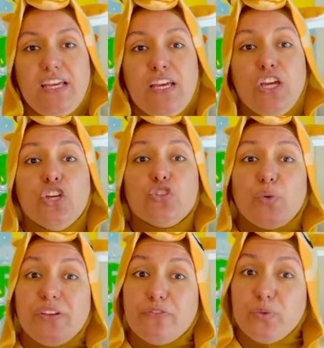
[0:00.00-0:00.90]
So if
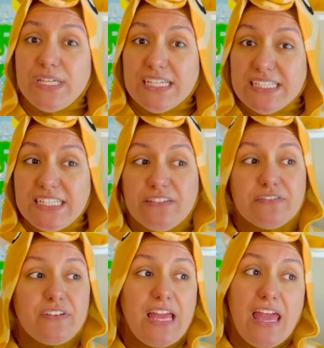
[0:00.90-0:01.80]
we leave
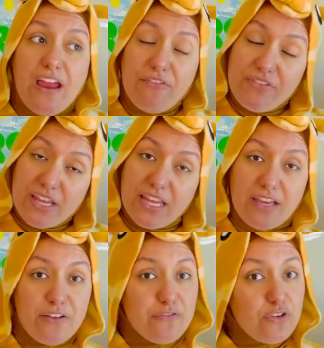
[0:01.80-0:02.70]
everything
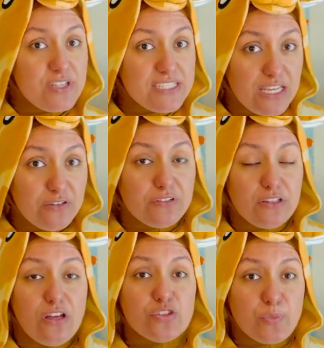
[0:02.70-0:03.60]
for the sake of Allah
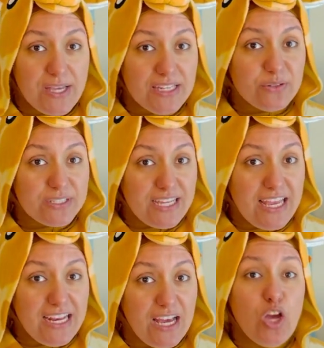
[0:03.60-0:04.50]
subhanahu wa ta'ala
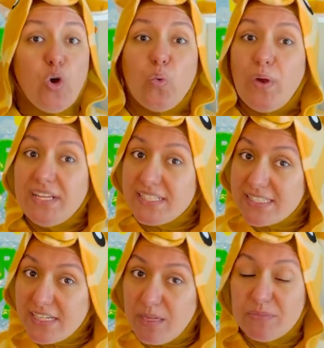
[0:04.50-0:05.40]
when it's time
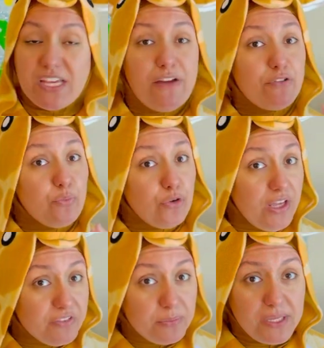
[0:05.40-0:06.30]
to have our private
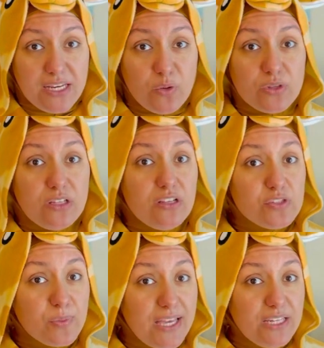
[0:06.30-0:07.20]
meeting with Allah
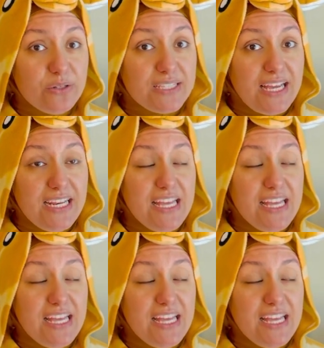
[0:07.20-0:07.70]
subhanahu wa ta'ala,